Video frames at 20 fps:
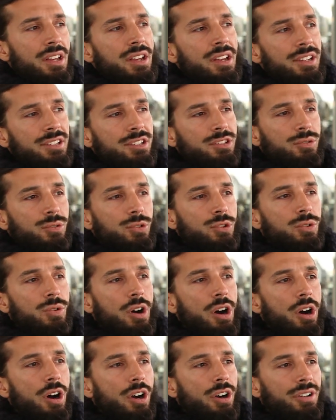Is through
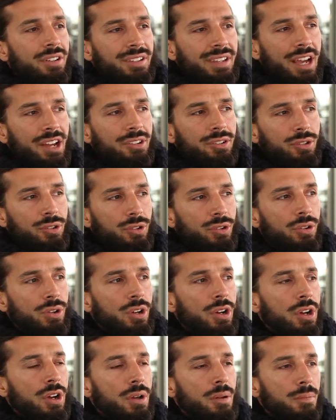our CADO
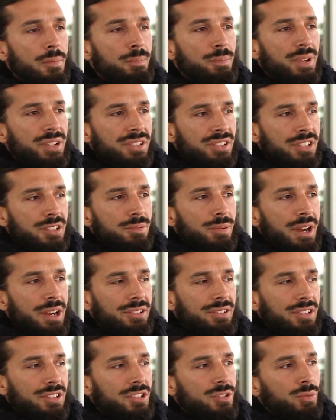business
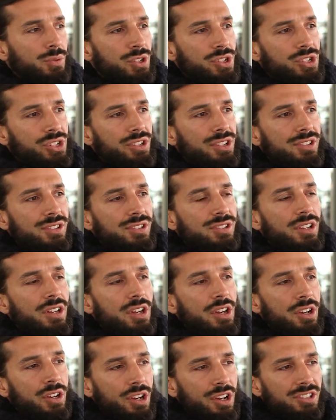practice, which is
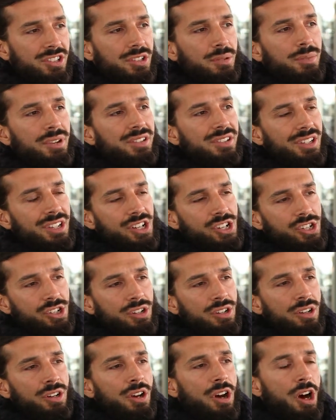
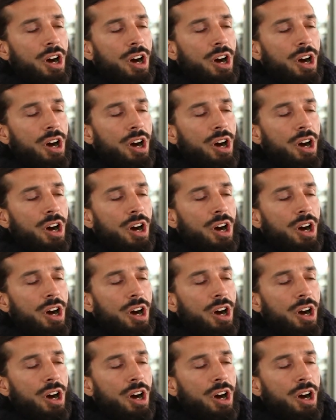customization,